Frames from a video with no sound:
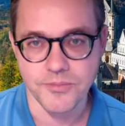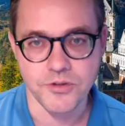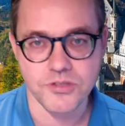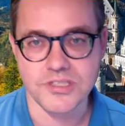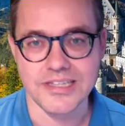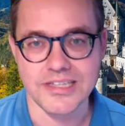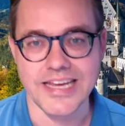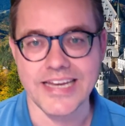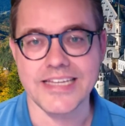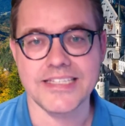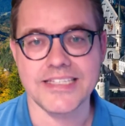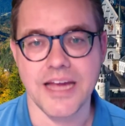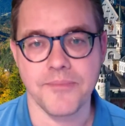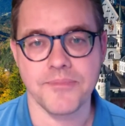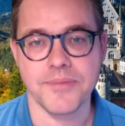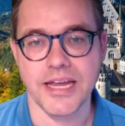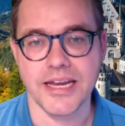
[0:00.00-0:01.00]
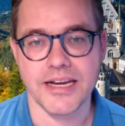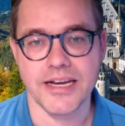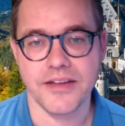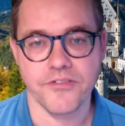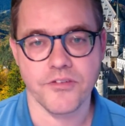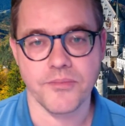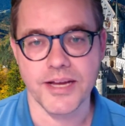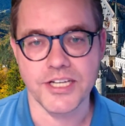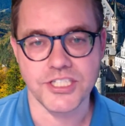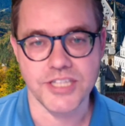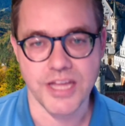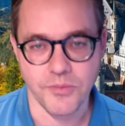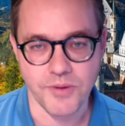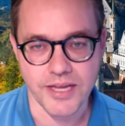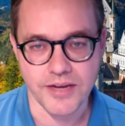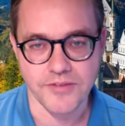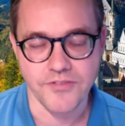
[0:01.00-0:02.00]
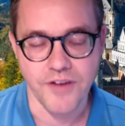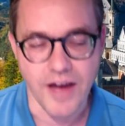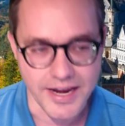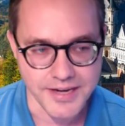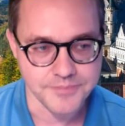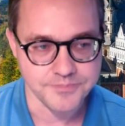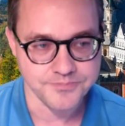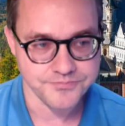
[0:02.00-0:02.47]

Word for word: most latest updated information that we can find.